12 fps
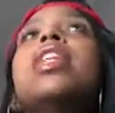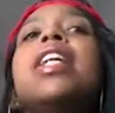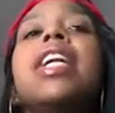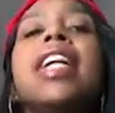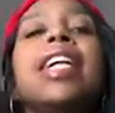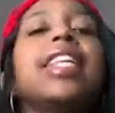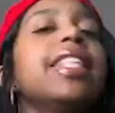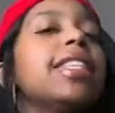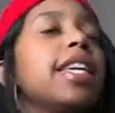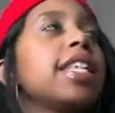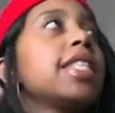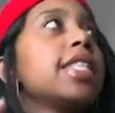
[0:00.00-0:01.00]
Andy
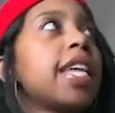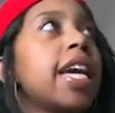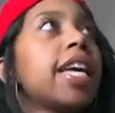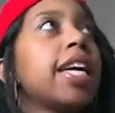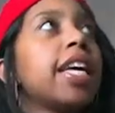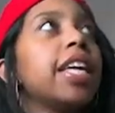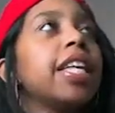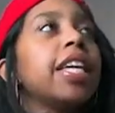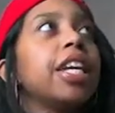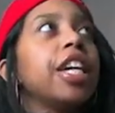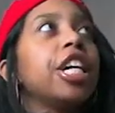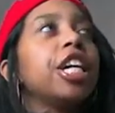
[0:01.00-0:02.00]
thinks that
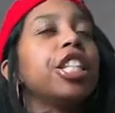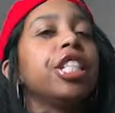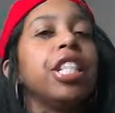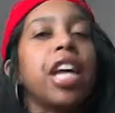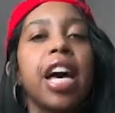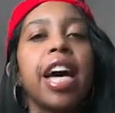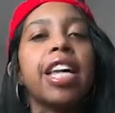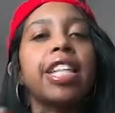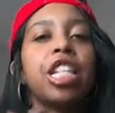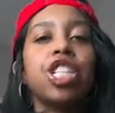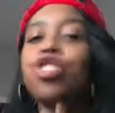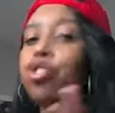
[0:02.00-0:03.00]
the
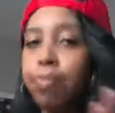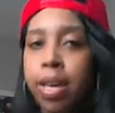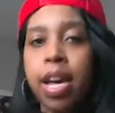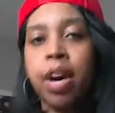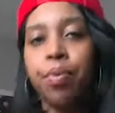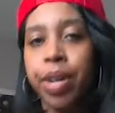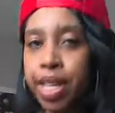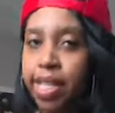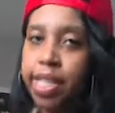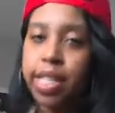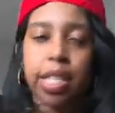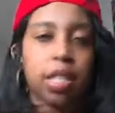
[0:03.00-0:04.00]
initial meet up with his
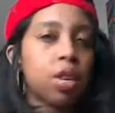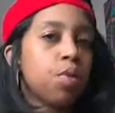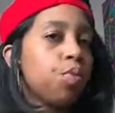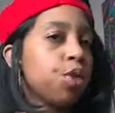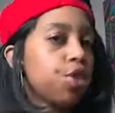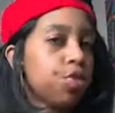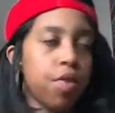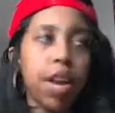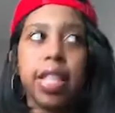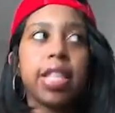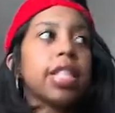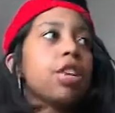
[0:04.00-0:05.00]
sister was
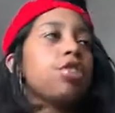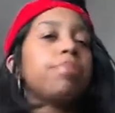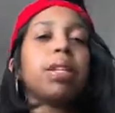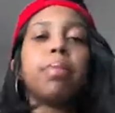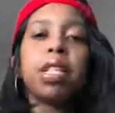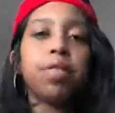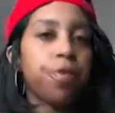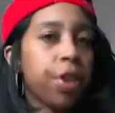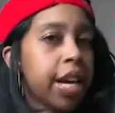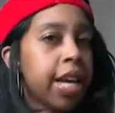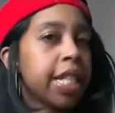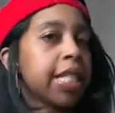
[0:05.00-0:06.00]
great, that they're going to be the best
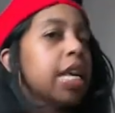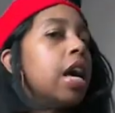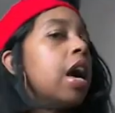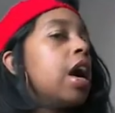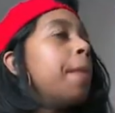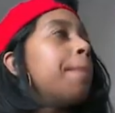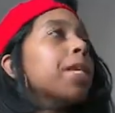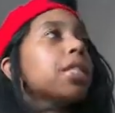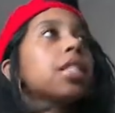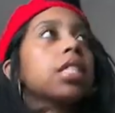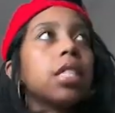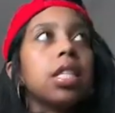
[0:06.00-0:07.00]
friends. But
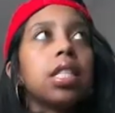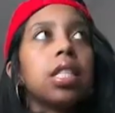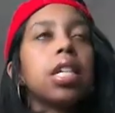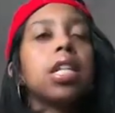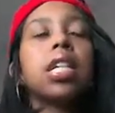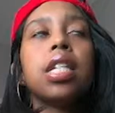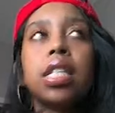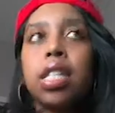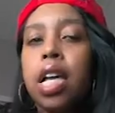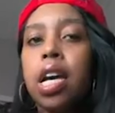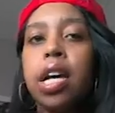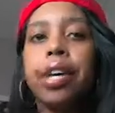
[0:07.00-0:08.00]
the sister is
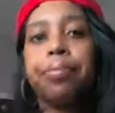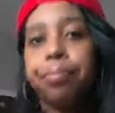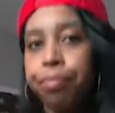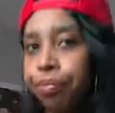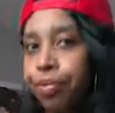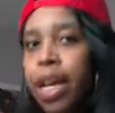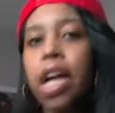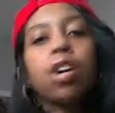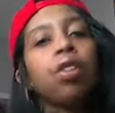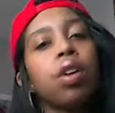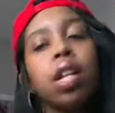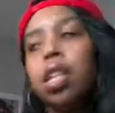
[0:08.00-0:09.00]
like,
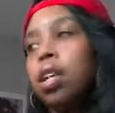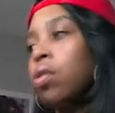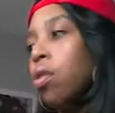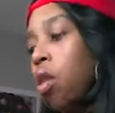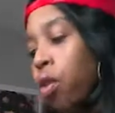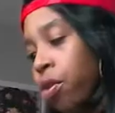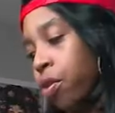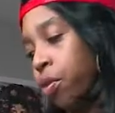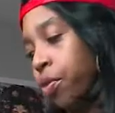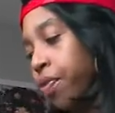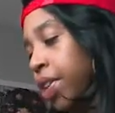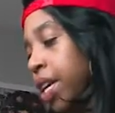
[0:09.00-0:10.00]
girl, a little
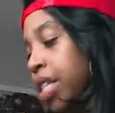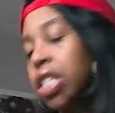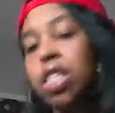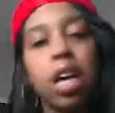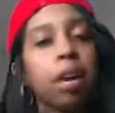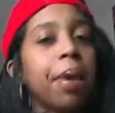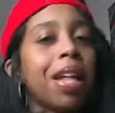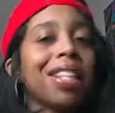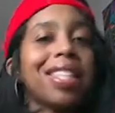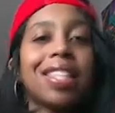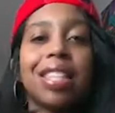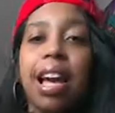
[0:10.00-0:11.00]
off. She's talking about this
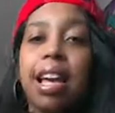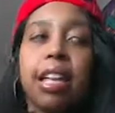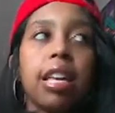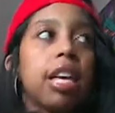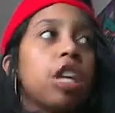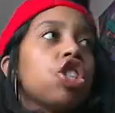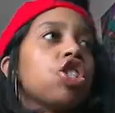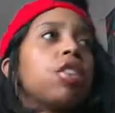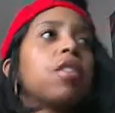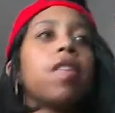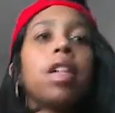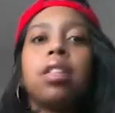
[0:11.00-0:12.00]
psychic. She's
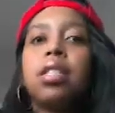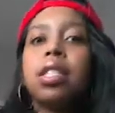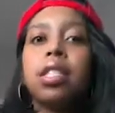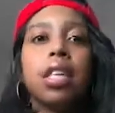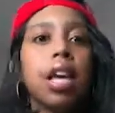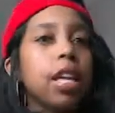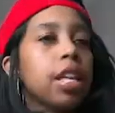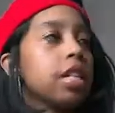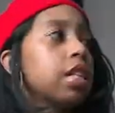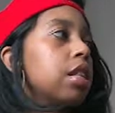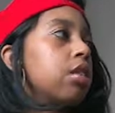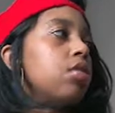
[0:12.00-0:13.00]
following the psychic,
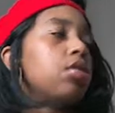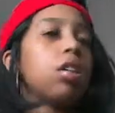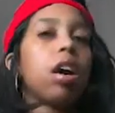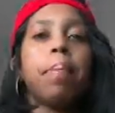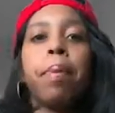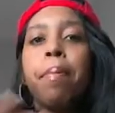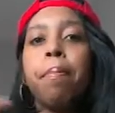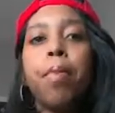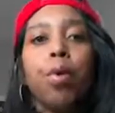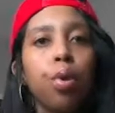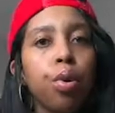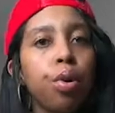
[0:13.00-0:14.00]
telling her to up and
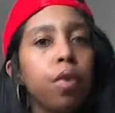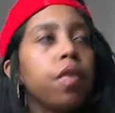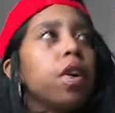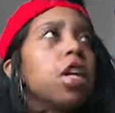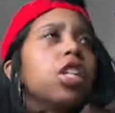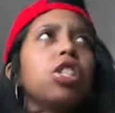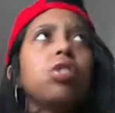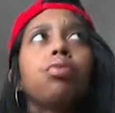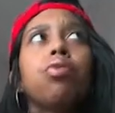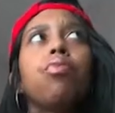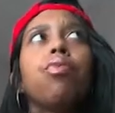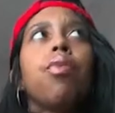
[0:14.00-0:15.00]
move. She don't
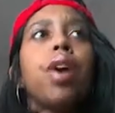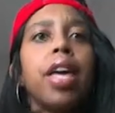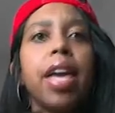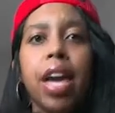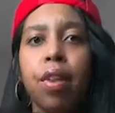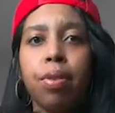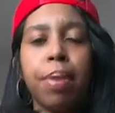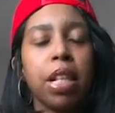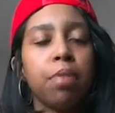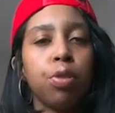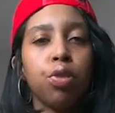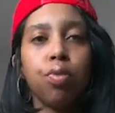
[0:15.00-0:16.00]
know what Harry about to
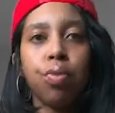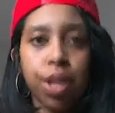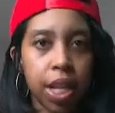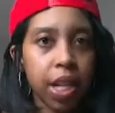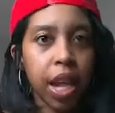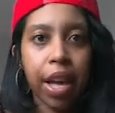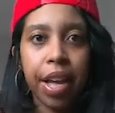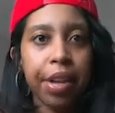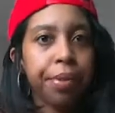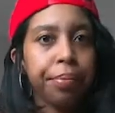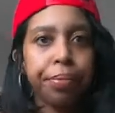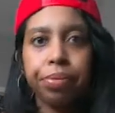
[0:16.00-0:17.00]
be doing. And
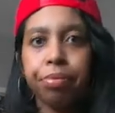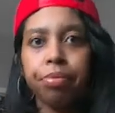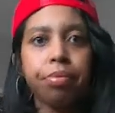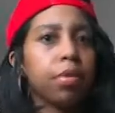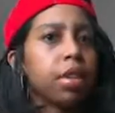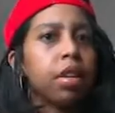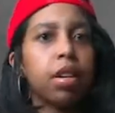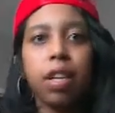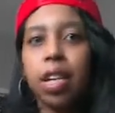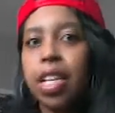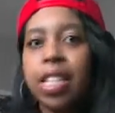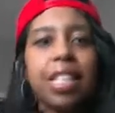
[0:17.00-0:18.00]
like,
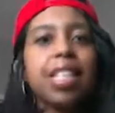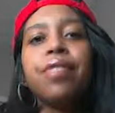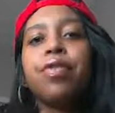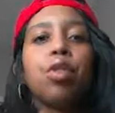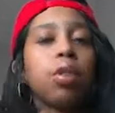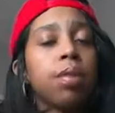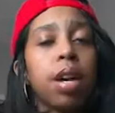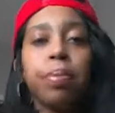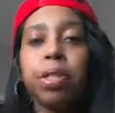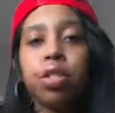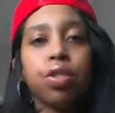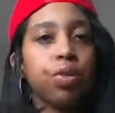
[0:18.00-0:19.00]
is this even going to come
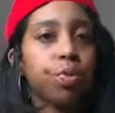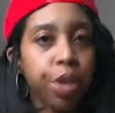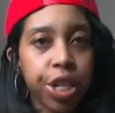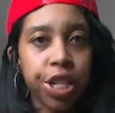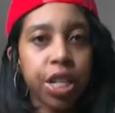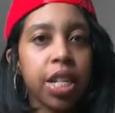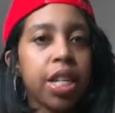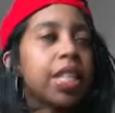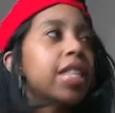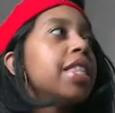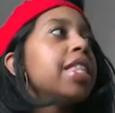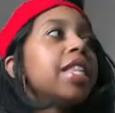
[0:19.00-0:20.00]
into
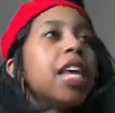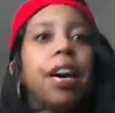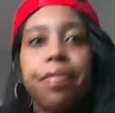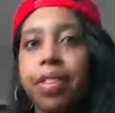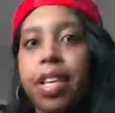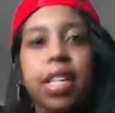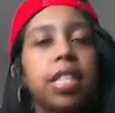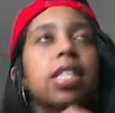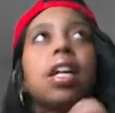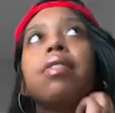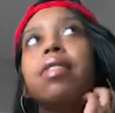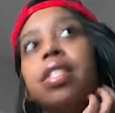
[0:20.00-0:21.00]
tuition? Nothing.
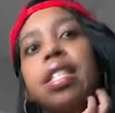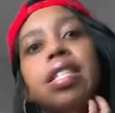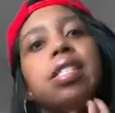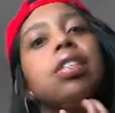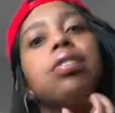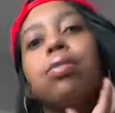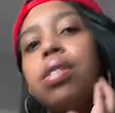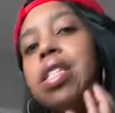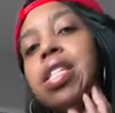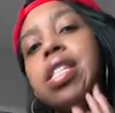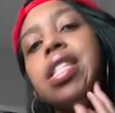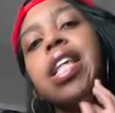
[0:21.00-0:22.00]
So
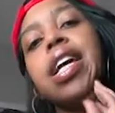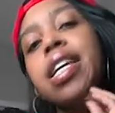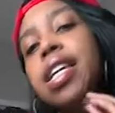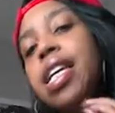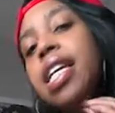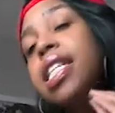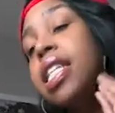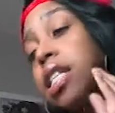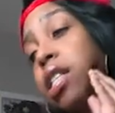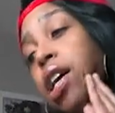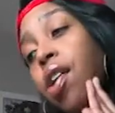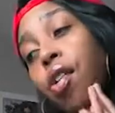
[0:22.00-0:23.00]
sister like, Andy a
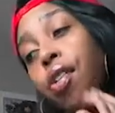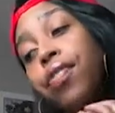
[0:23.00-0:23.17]
little off.